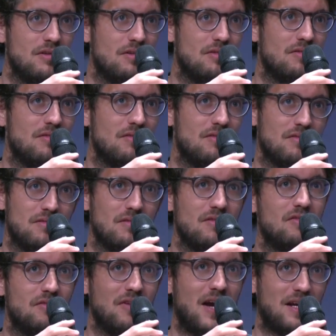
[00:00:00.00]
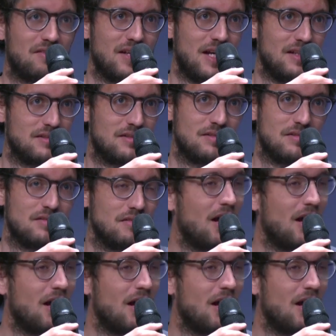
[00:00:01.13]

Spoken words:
the fact that